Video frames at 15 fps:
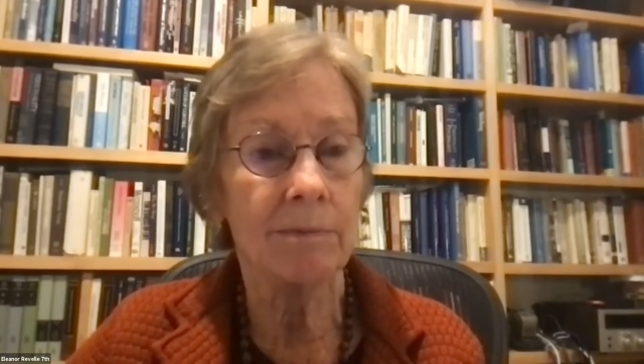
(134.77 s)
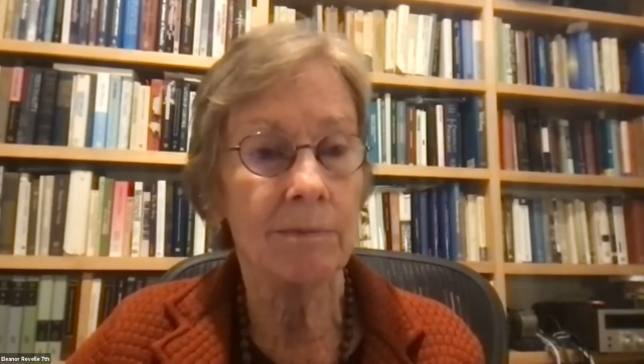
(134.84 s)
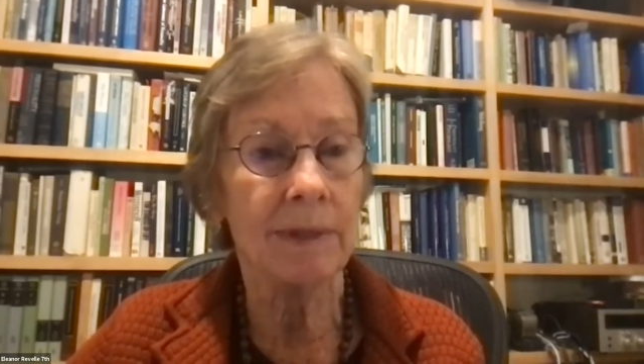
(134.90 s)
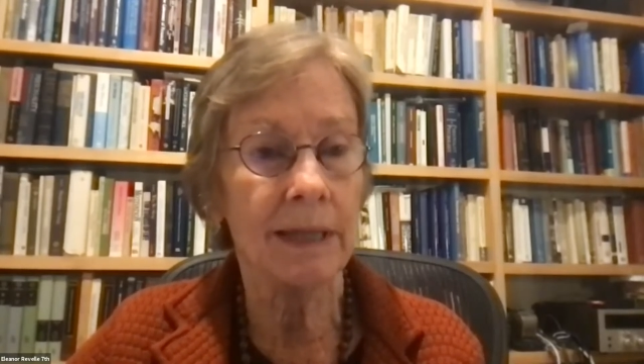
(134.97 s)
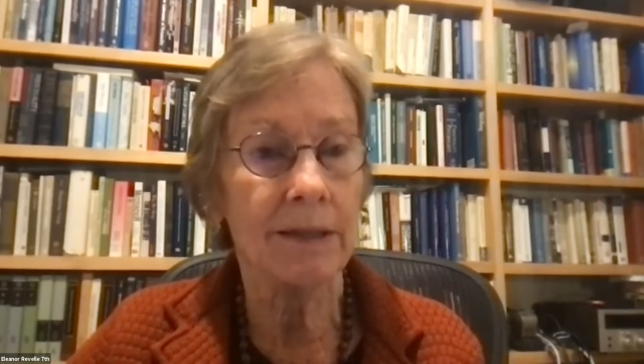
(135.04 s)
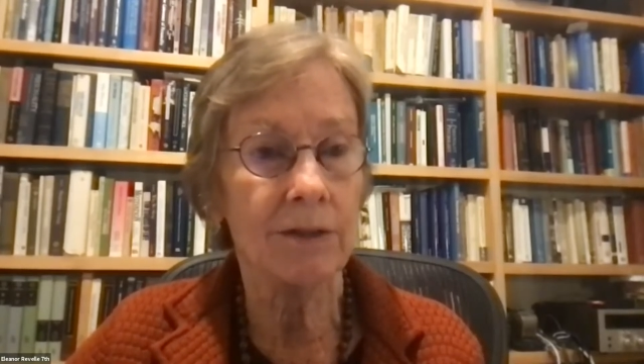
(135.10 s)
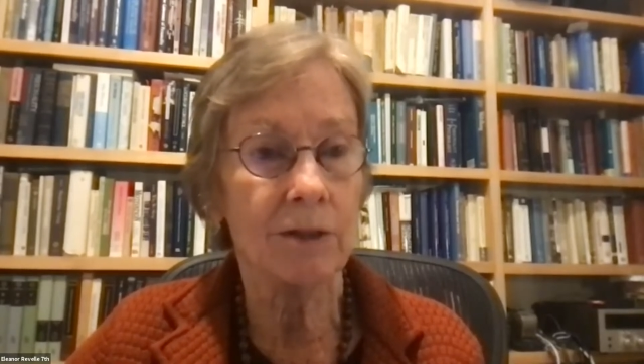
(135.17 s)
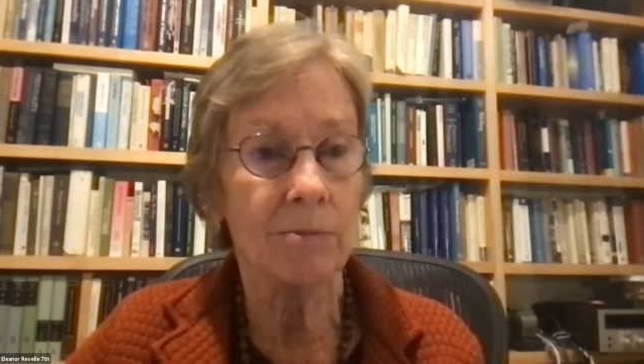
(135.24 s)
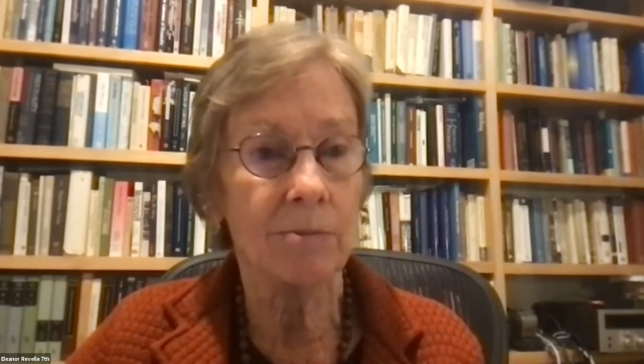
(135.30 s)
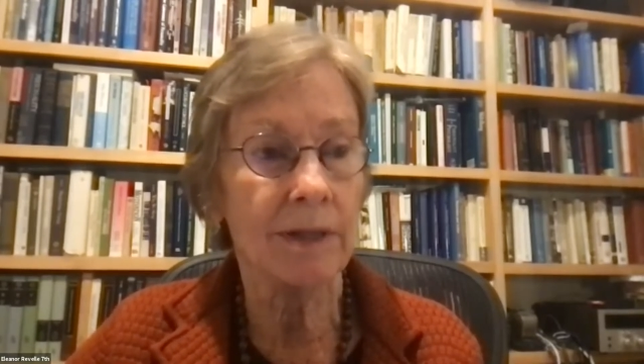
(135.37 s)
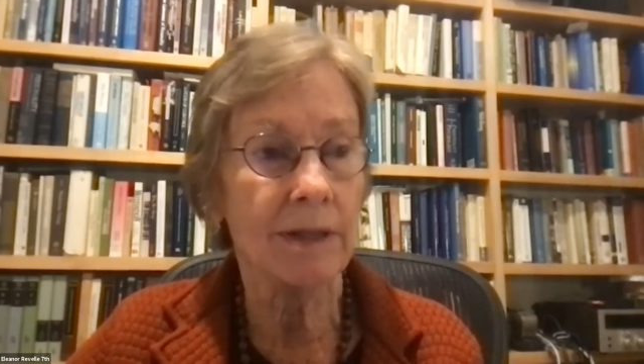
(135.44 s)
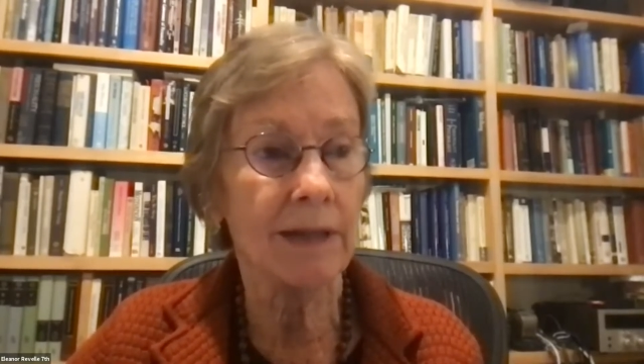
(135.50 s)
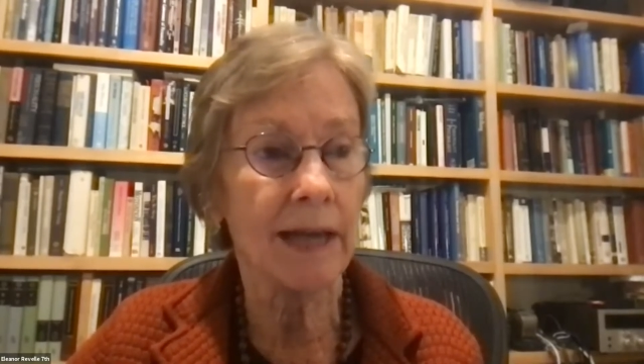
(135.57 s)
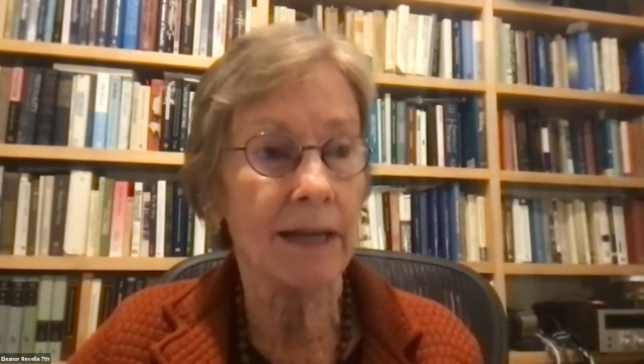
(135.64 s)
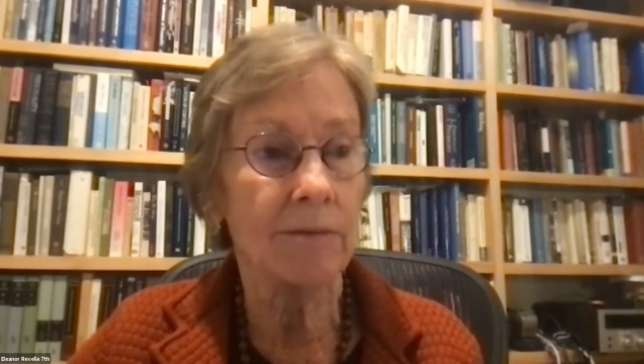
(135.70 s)
begin to
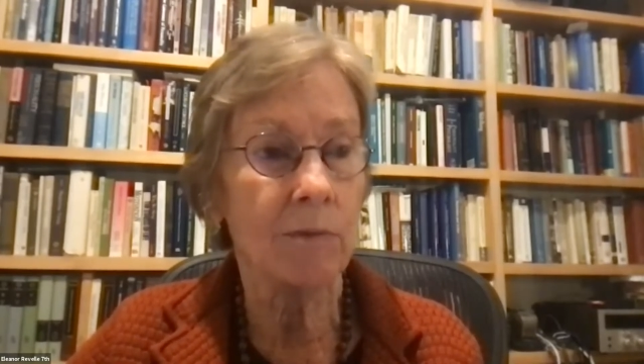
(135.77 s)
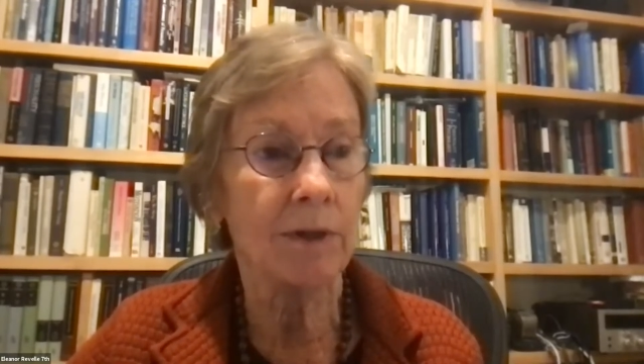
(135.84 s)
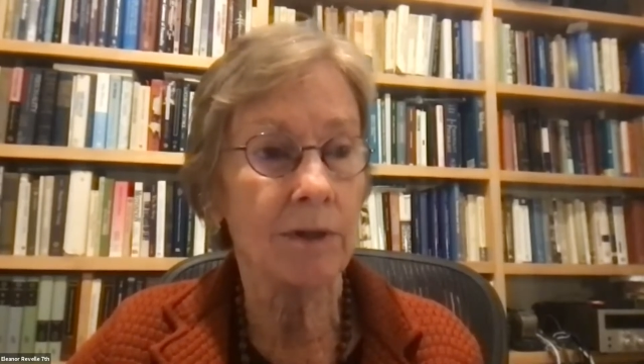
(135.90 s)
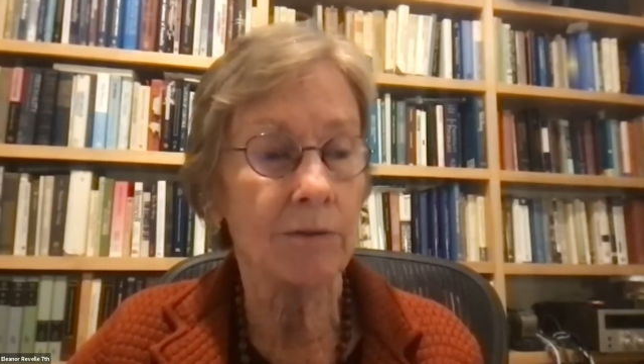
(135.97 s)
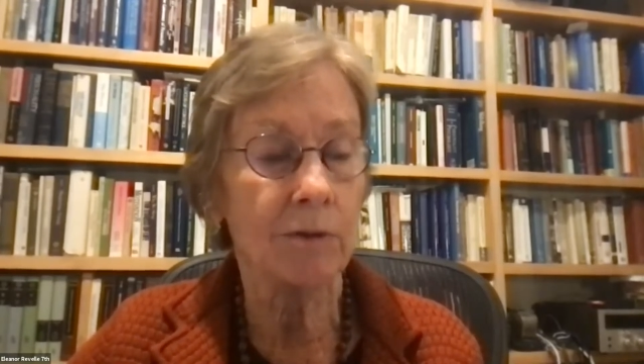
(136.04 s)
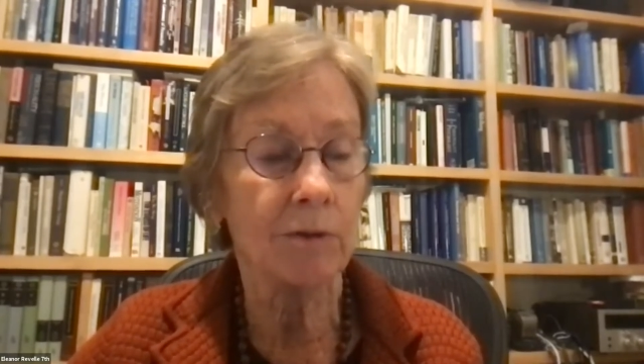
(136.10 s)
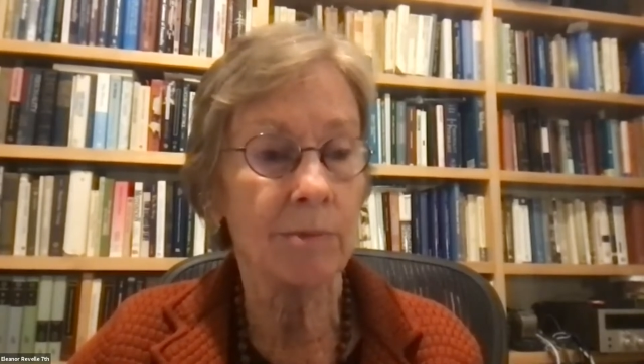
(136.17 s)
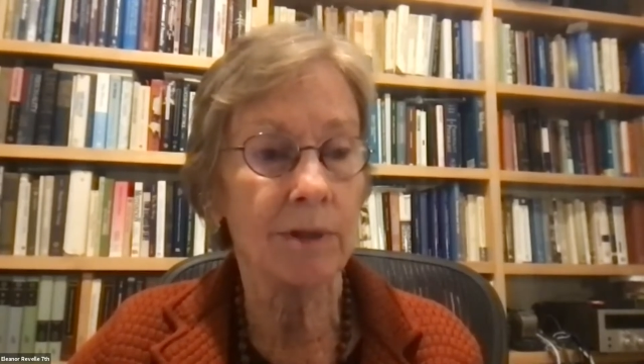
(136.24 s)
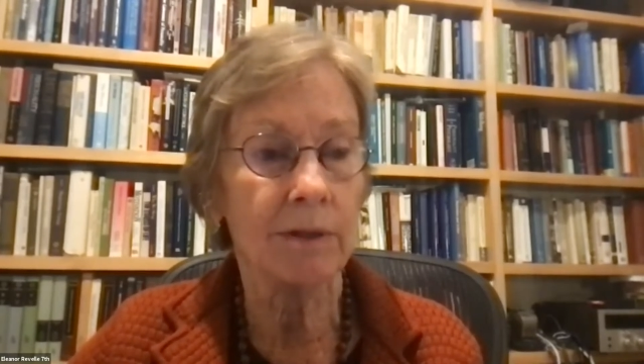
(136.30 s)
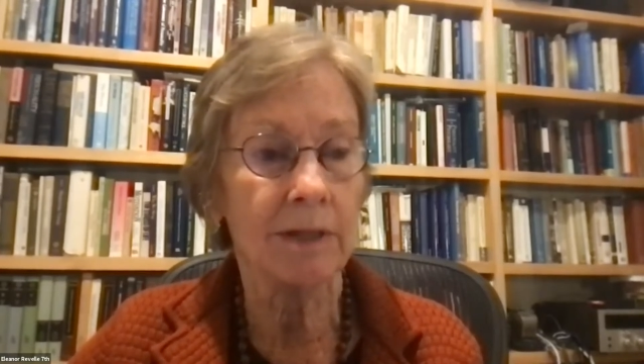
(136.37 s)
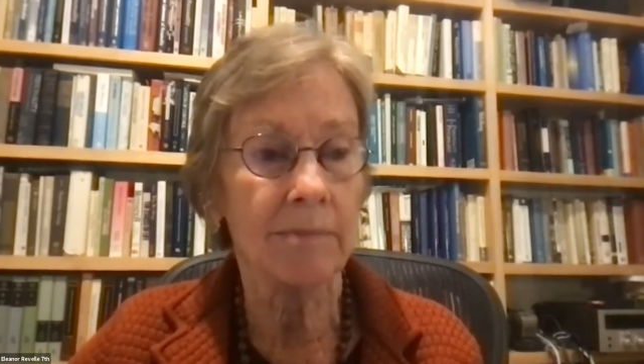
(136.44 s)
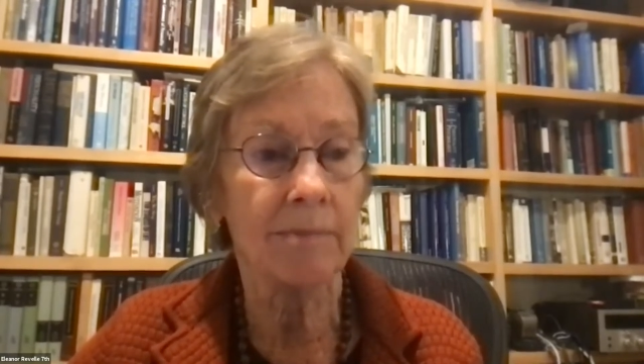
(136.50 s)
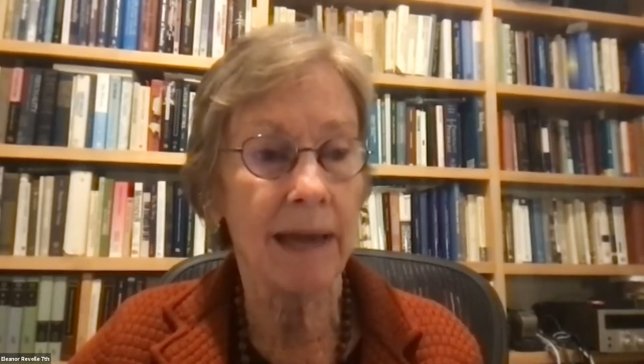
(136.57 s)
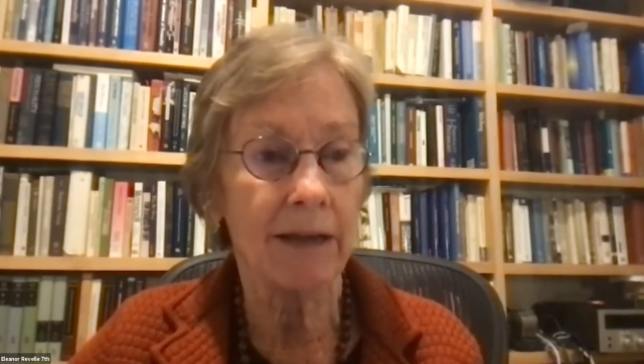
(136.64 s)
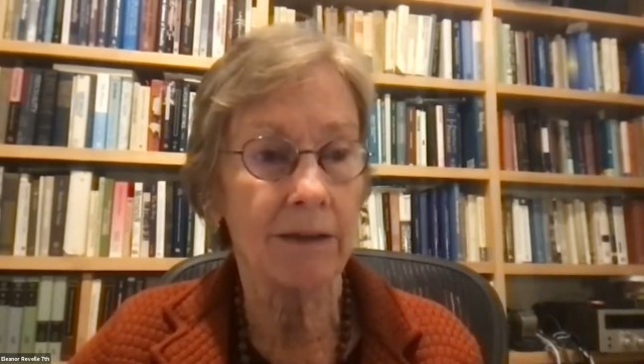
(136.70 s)
bring that wonderful
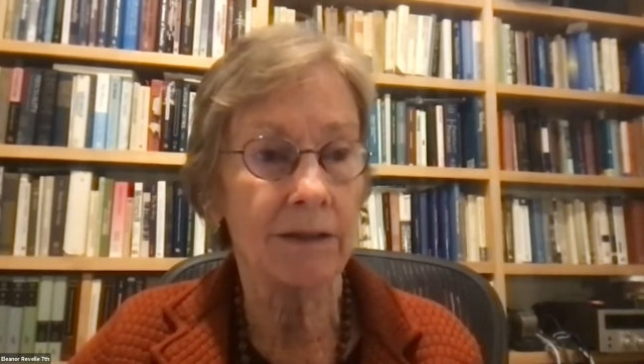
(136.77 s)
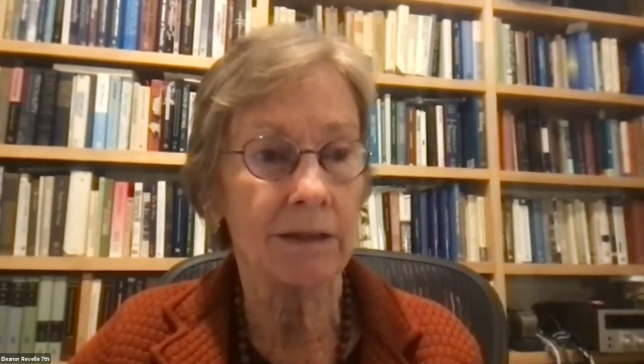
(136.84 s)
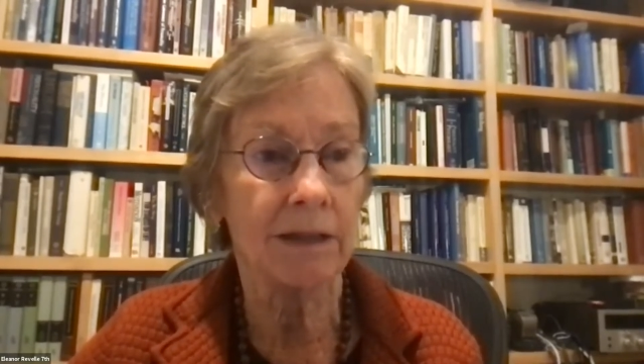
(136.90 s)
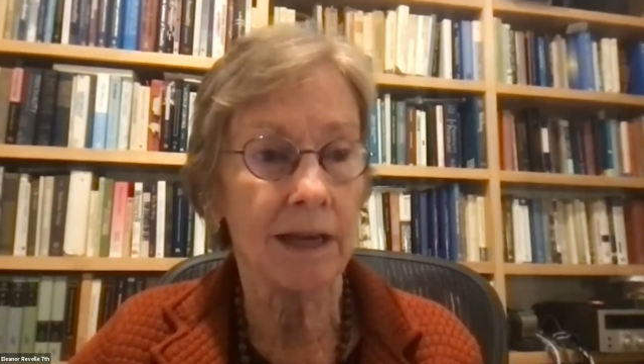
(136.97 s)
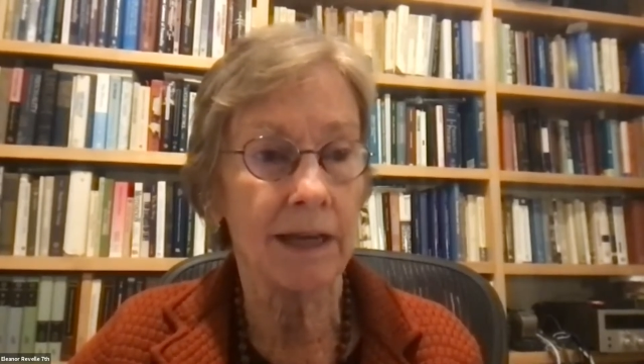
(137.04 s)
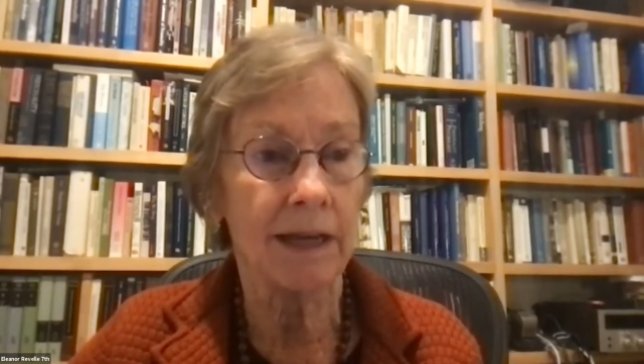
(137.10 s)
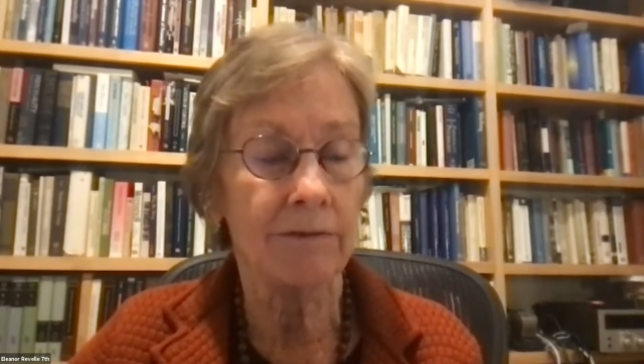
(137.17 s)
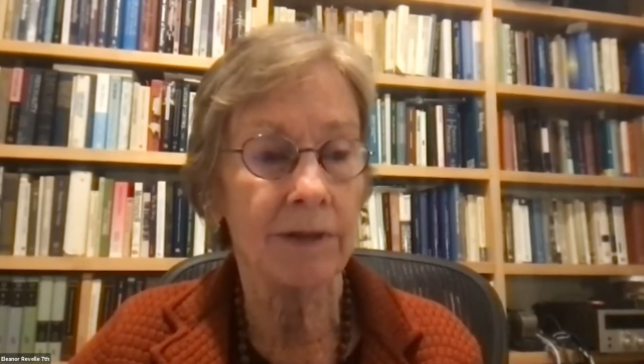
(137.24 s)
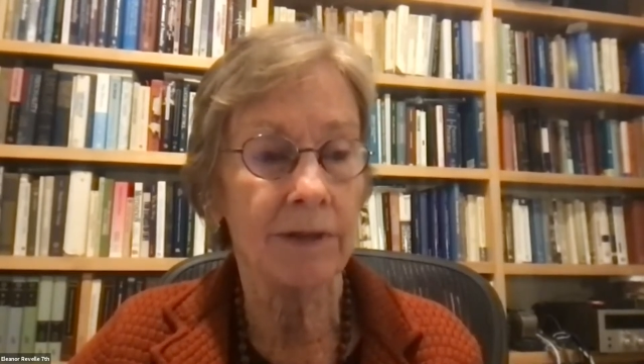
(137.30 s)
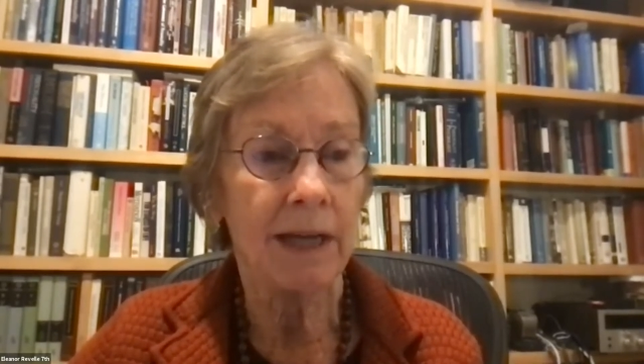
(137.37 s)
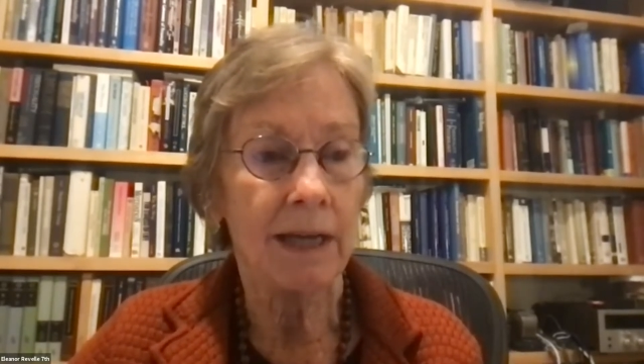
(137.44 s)
building back to life.